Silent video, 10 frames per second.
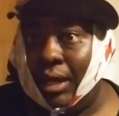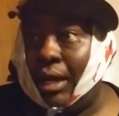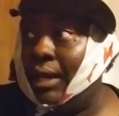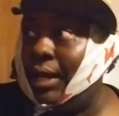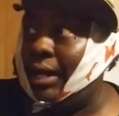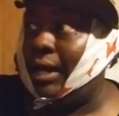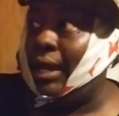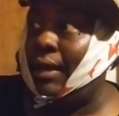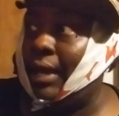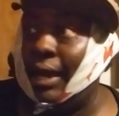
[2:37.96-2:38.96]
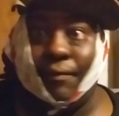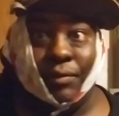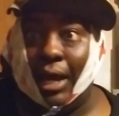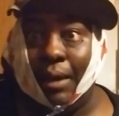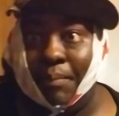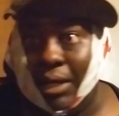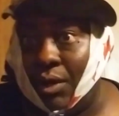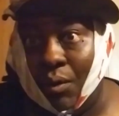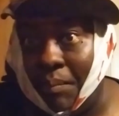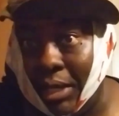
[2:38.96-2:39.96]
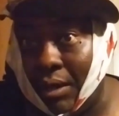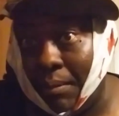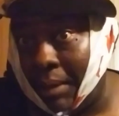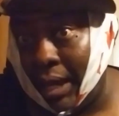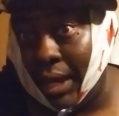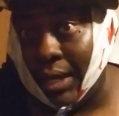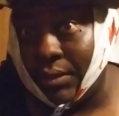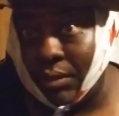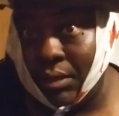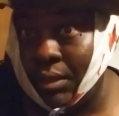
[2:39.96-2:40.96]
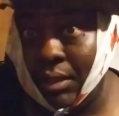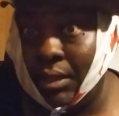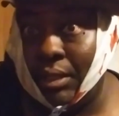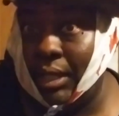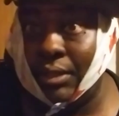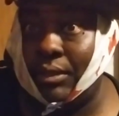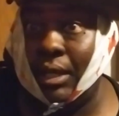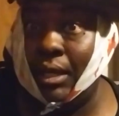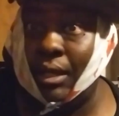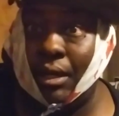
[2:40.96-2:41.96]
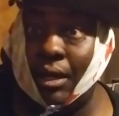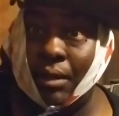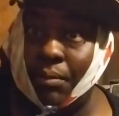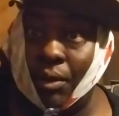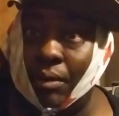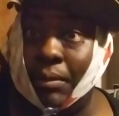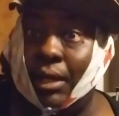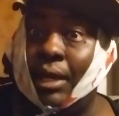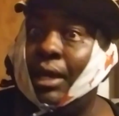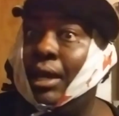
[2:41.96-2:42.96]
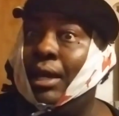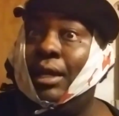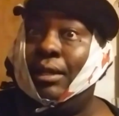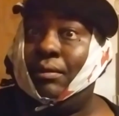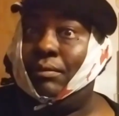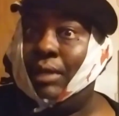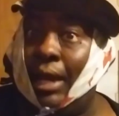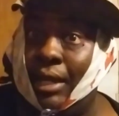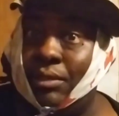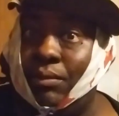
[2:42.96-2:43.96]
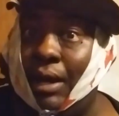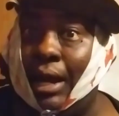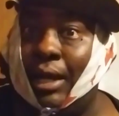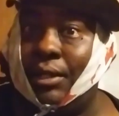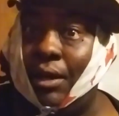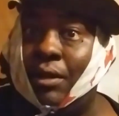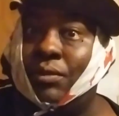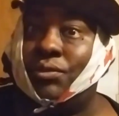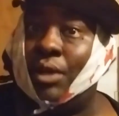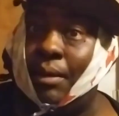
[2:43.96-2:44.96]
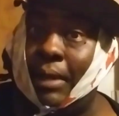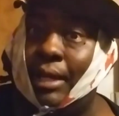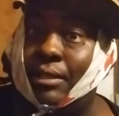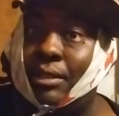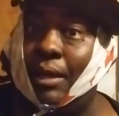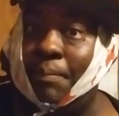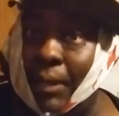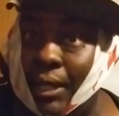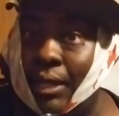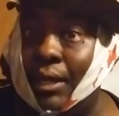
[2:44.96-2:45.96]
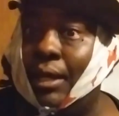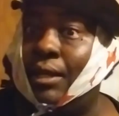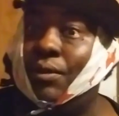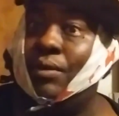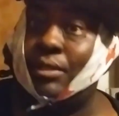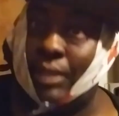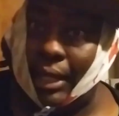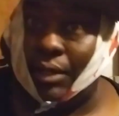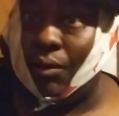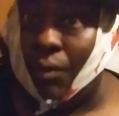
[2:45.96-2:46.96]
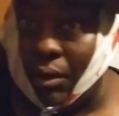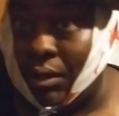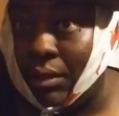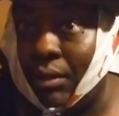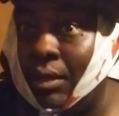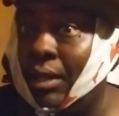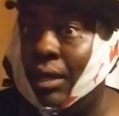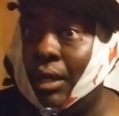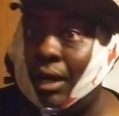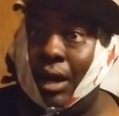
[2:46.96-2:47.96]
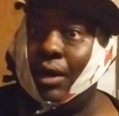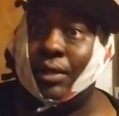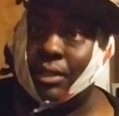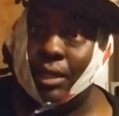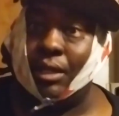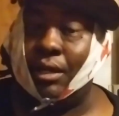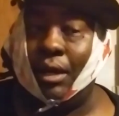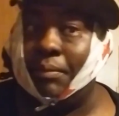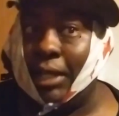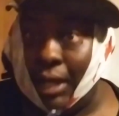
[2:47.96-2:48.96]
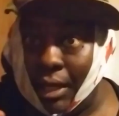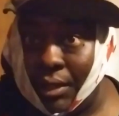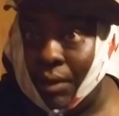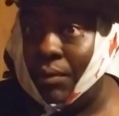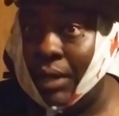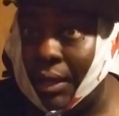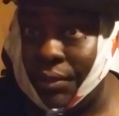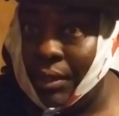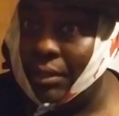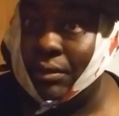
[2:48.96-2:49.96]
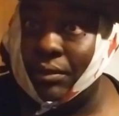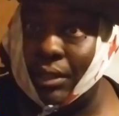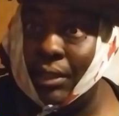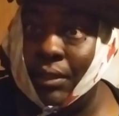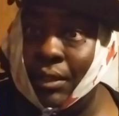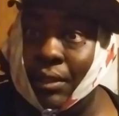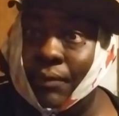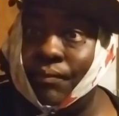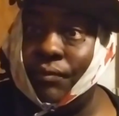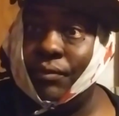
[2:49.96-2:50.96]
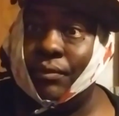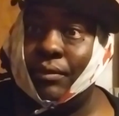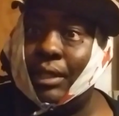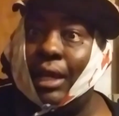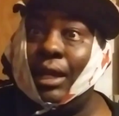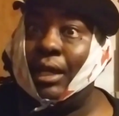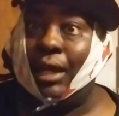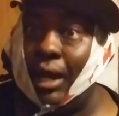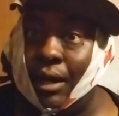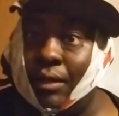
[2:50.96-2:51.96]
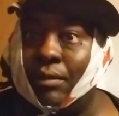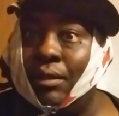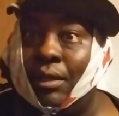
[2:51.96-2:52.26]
Because there have not been no bill passed that extend unemployment. That's why Donald Trump had to step in and do executive order. Congress couldn't come together on nothing. See, they didn't care.